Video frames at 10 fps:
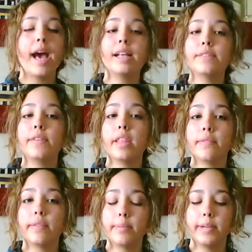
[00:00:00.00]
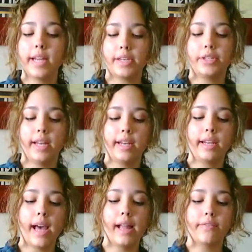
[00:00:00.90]
As for their
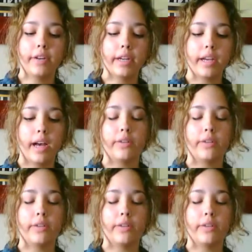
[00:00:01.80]
reproduction, Californian